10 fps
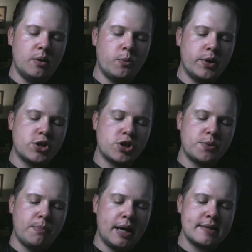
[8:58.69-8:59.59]
which
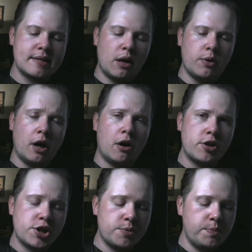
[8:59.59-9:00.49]
might sound
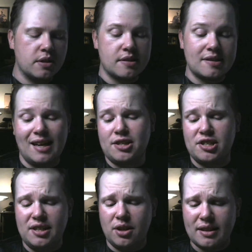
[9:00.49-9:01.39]
harsh because it's
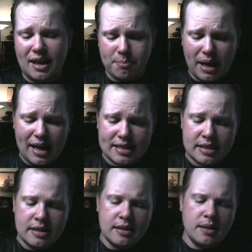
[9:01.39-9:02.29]
actually not that bad,
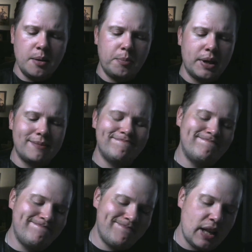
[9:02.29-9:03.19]
but
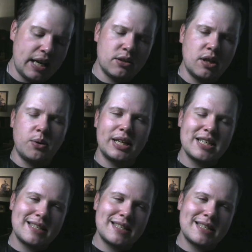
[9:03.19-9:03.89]
I don't know, I just